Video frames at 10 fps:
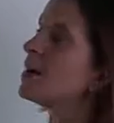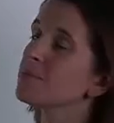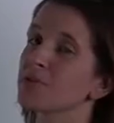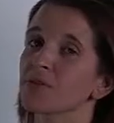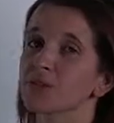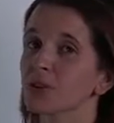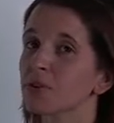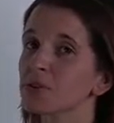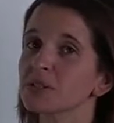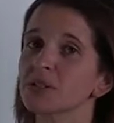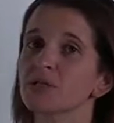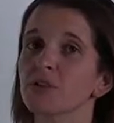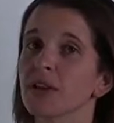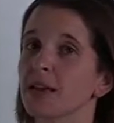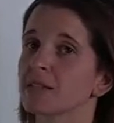But for the closed
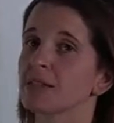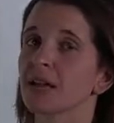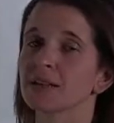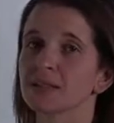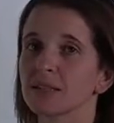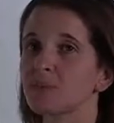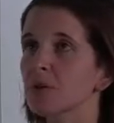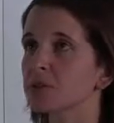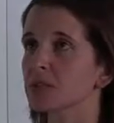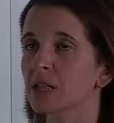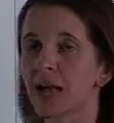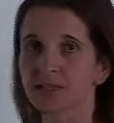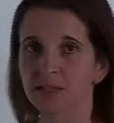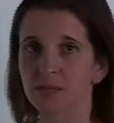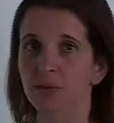interval case, that is the most
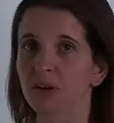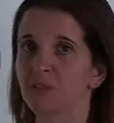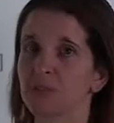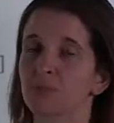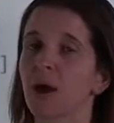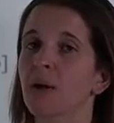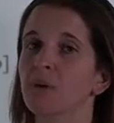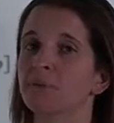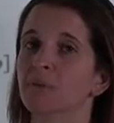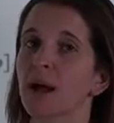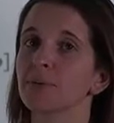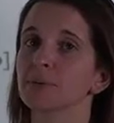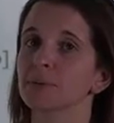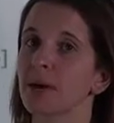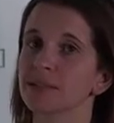classic one of these problems for
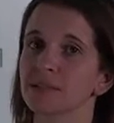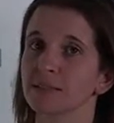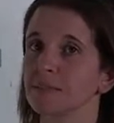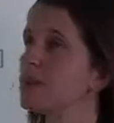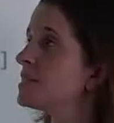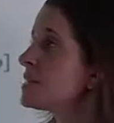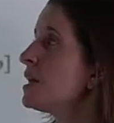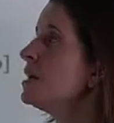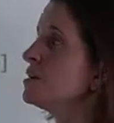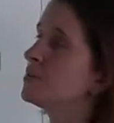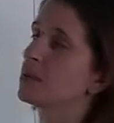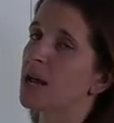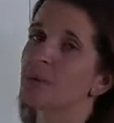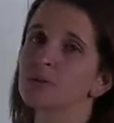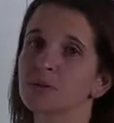absolute maxes and mins. You can
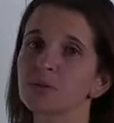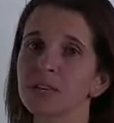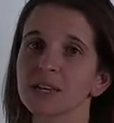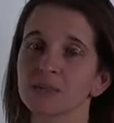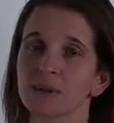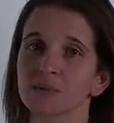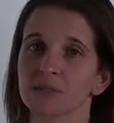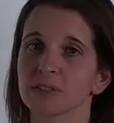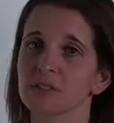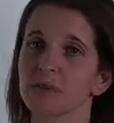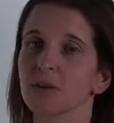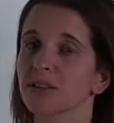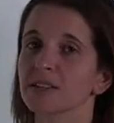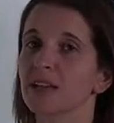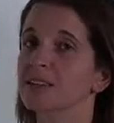absolutely expect to see one
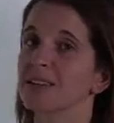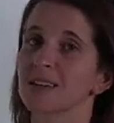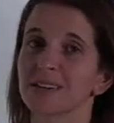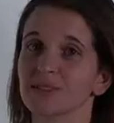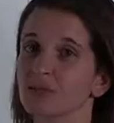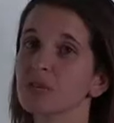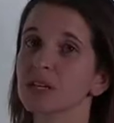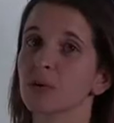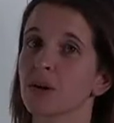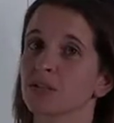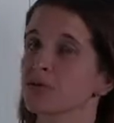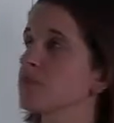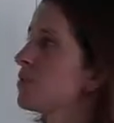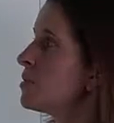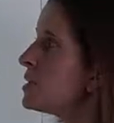on the test, and it's really quite
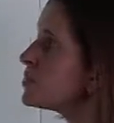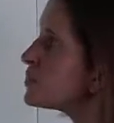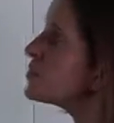straightforward.